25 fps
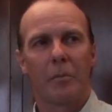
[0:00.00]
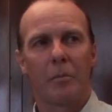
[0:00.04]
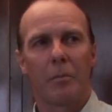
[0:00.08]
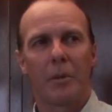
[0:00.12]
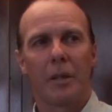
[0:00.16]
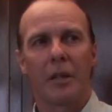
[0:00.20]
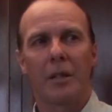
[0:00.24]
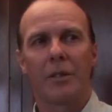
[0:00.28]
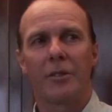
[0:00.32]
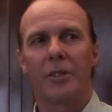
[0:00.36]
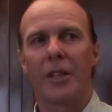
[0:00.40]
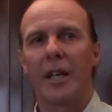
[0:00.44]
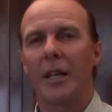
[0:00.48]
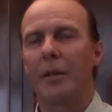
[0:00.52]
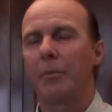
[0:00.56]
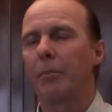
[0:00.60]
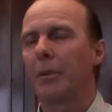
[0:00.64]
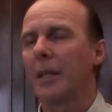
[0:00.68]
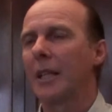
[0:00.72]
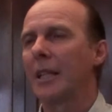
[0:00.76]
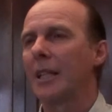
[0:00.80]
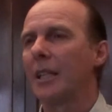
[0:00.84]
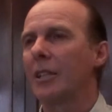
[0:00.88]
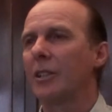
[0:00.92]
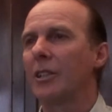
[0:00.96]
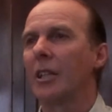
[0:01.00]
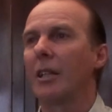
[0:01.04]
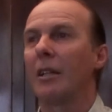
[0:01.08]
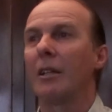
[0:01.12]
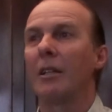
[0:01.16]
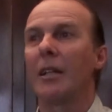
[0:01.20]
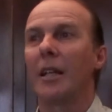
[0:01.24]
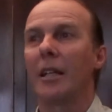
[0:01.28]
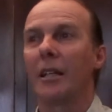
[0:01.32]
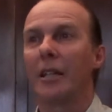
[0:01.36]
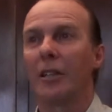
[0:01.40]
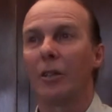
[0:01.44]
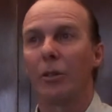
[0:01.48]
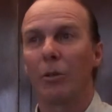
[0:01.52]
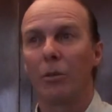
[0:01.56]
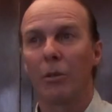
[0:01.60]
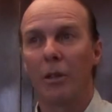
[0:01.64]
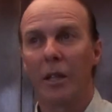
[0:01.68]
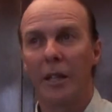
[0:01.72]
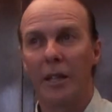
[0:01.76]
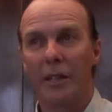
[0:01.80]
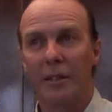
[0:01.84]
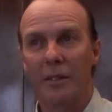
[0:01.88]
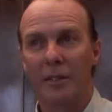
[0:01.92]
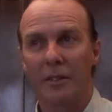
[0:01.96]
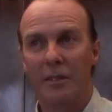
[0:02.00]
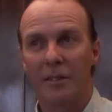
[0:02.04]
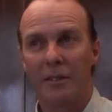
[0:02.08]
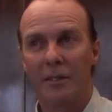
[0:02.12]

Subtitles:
Because they're beginning to let it all in.